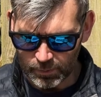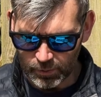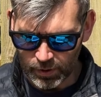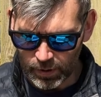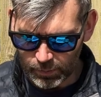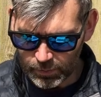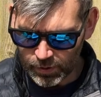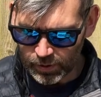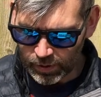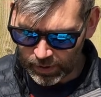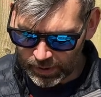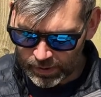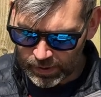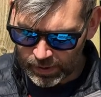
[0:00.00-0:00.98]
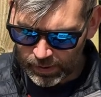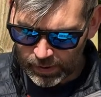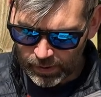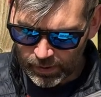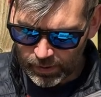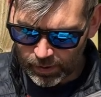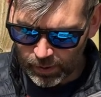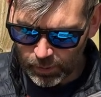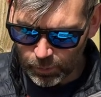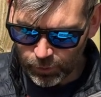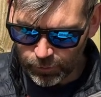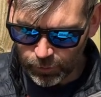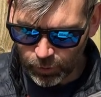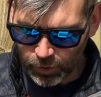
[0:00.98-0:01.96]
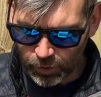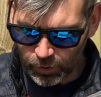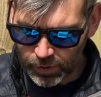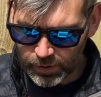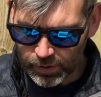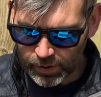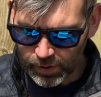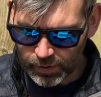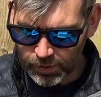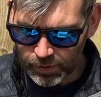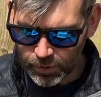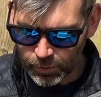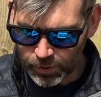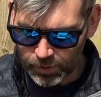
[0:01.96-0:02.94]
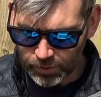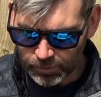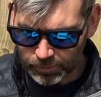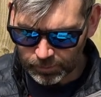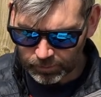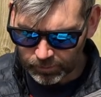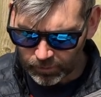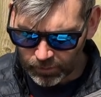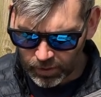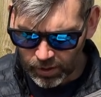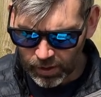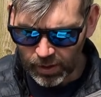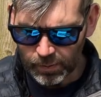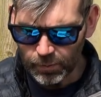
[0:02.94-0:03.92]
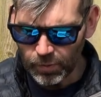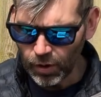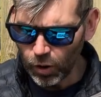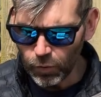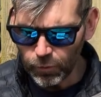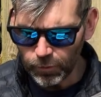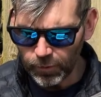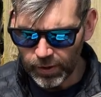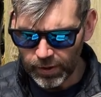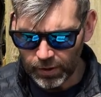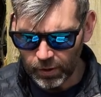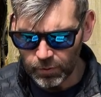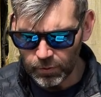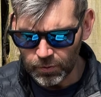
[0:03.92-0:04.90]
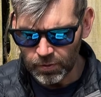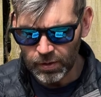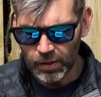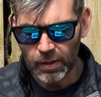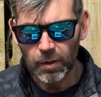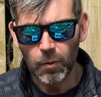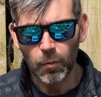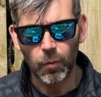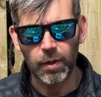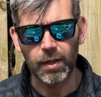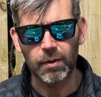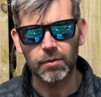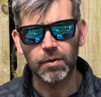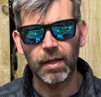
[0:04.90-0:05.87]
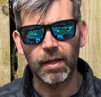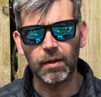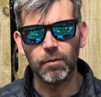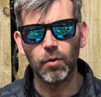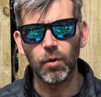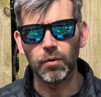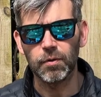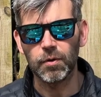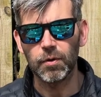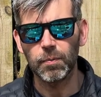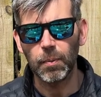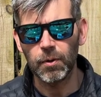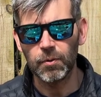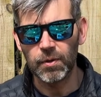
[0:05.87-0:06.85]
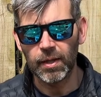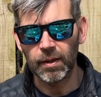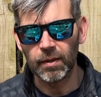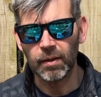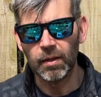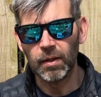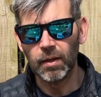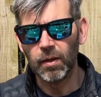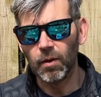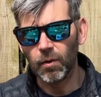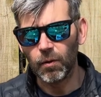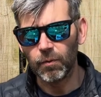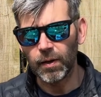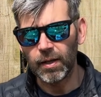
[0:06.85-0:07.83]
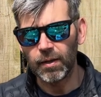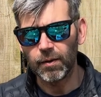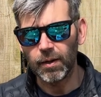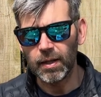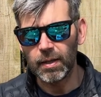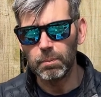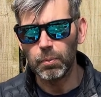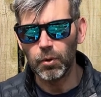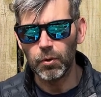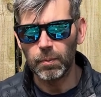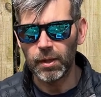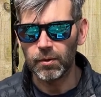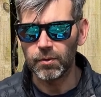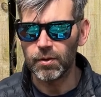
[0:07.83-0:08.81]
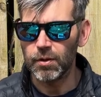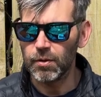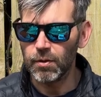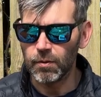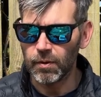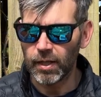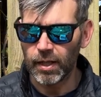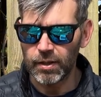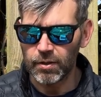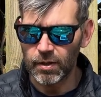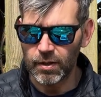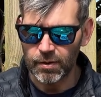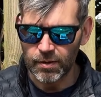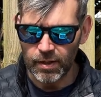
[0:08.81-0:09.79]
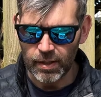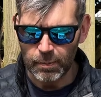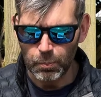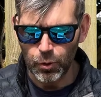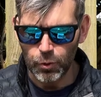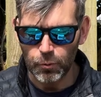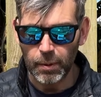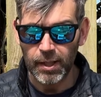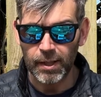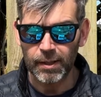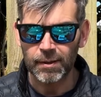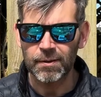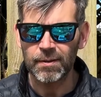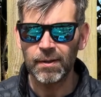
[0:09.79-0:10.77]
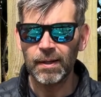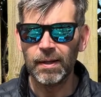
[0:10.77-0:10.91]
him clipped to the lead before I got into that situation. Hopefully it goes without saying, I'm not disposing of anything in bluebells. You do occasionally see poo bags